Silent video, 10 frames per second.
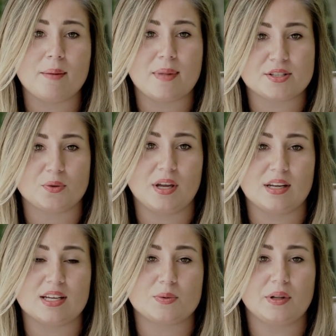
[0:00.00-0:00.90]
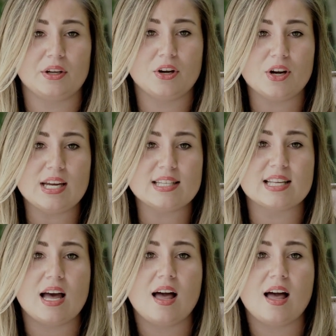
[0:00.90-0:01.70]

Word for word: my muscle weakness will increase,